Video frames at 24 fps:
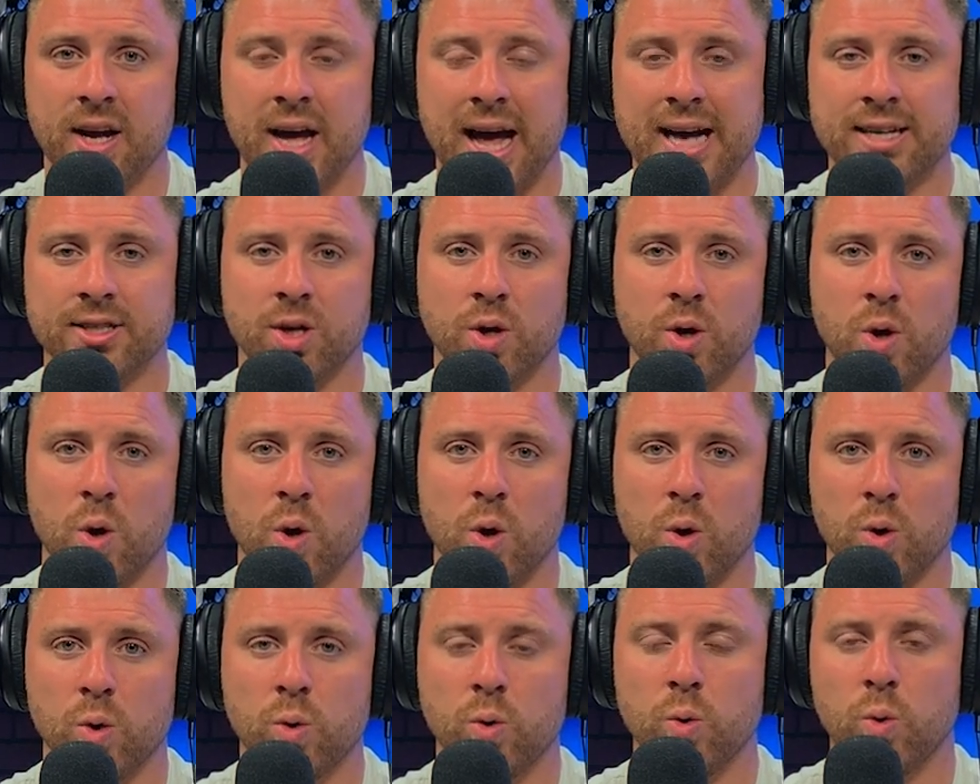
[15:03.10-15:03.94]
as a
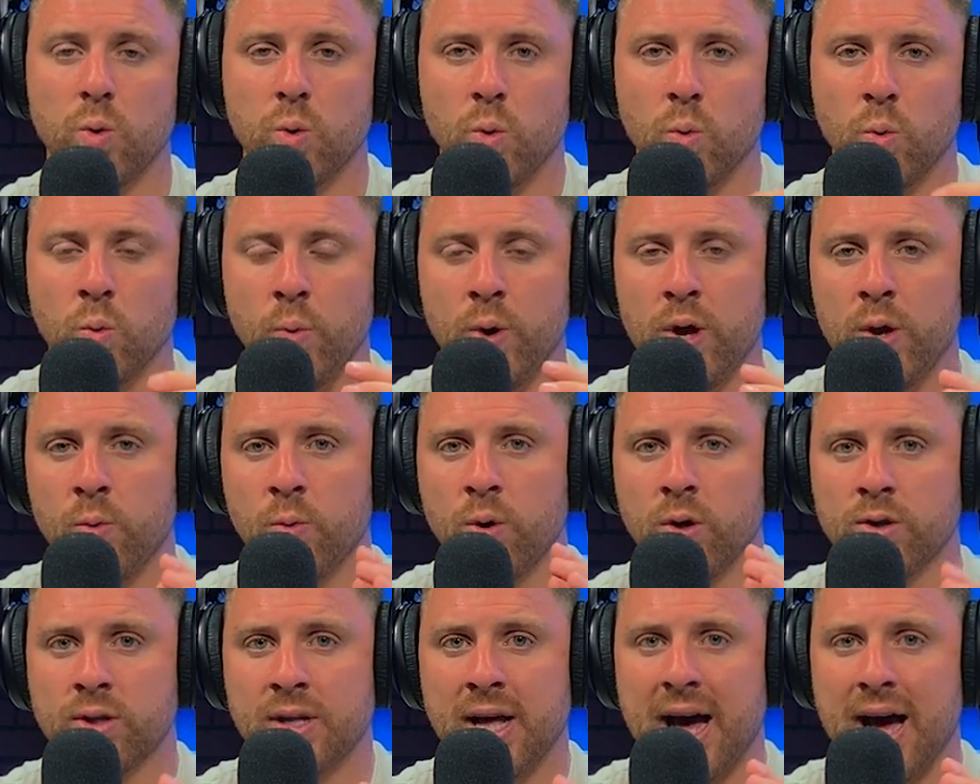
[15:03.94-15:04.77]
whole. We
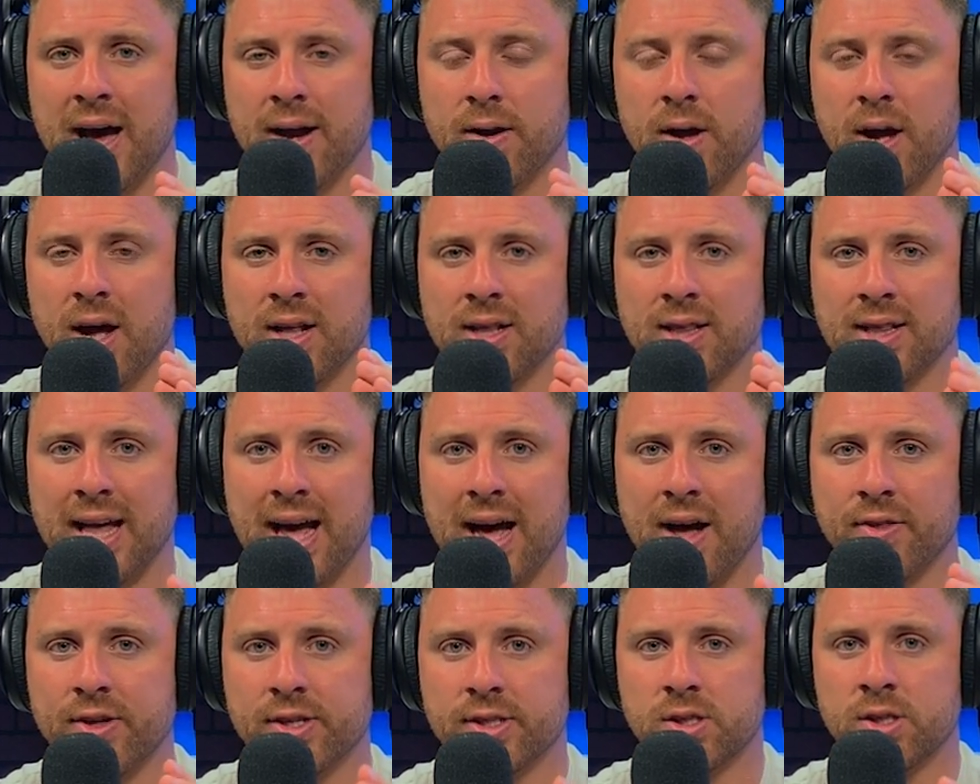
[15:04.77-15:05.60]
will not
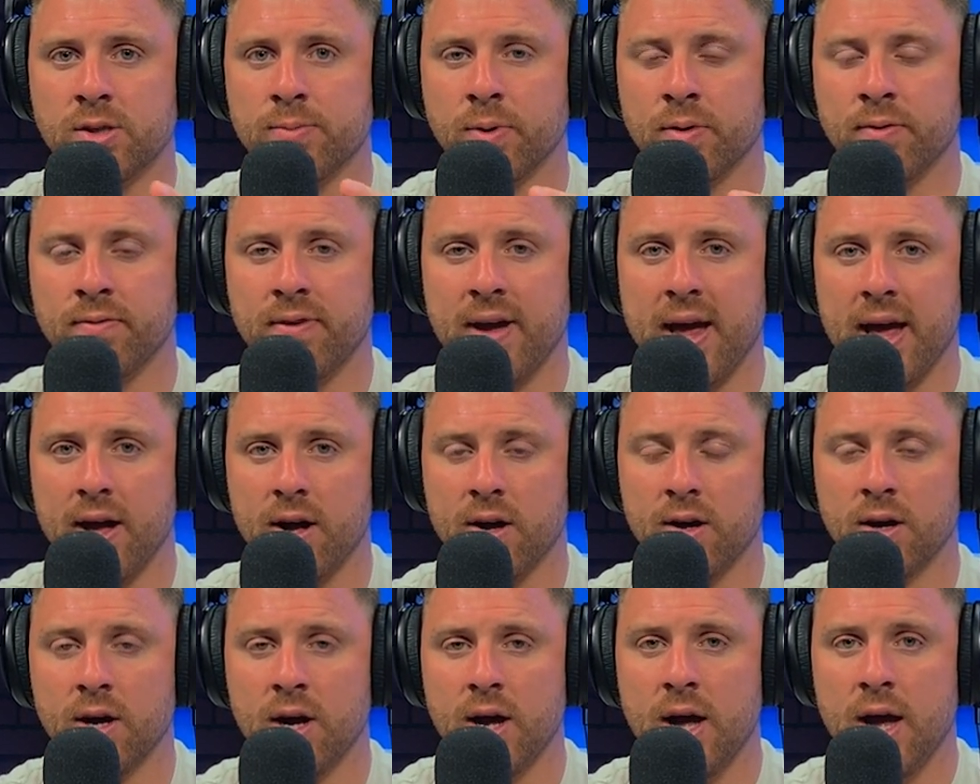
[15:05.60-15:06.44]
allow this to
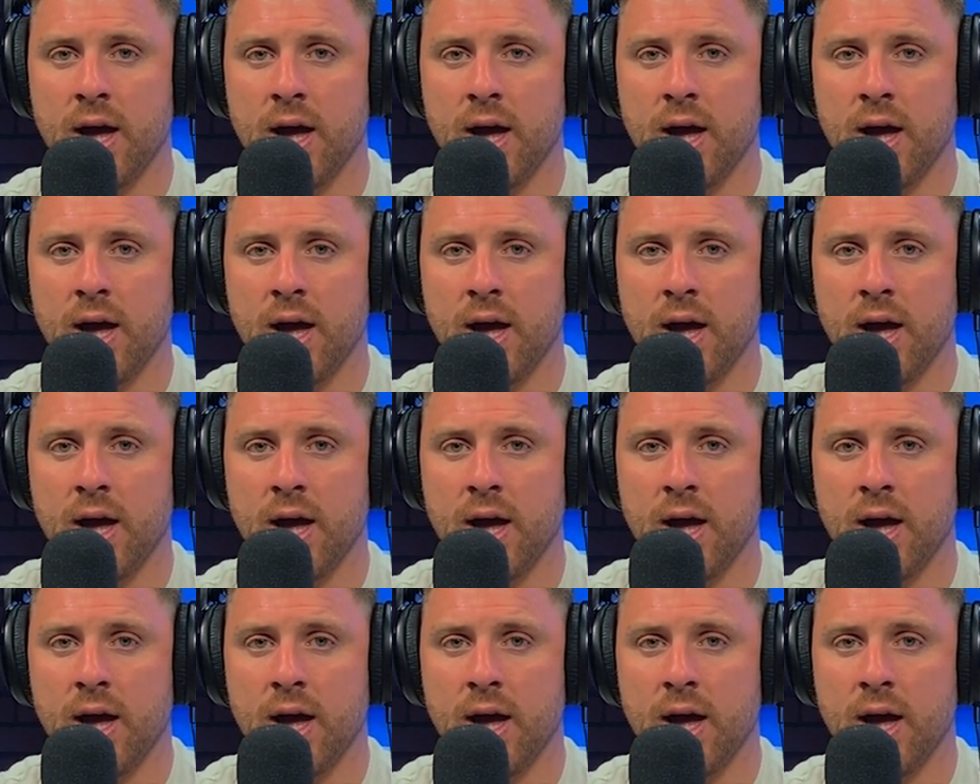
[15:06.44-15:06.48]
prevail.